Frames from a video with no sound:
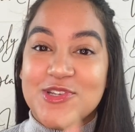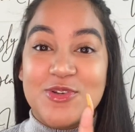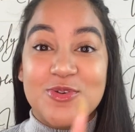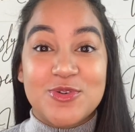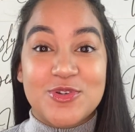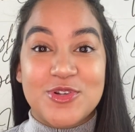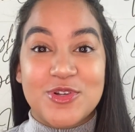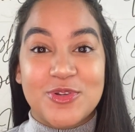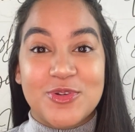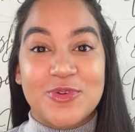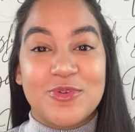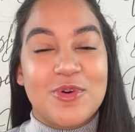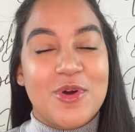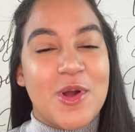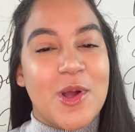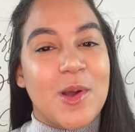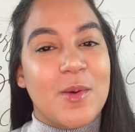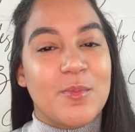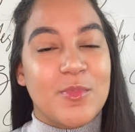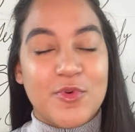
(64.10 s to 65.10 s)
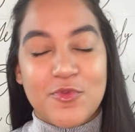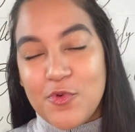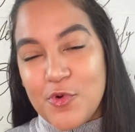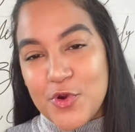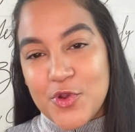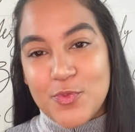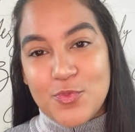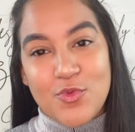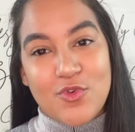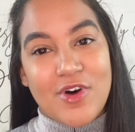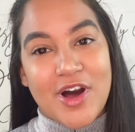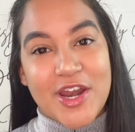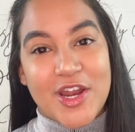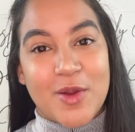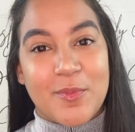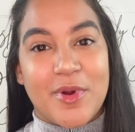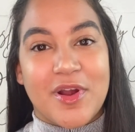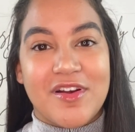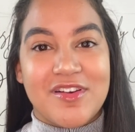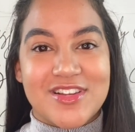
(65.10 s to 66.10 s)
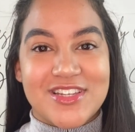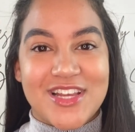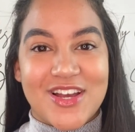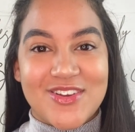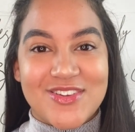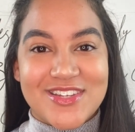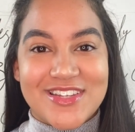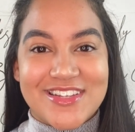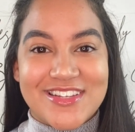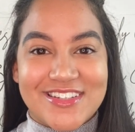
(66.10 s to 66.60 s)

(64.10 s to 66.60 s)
you should do before you move out of your parents' house.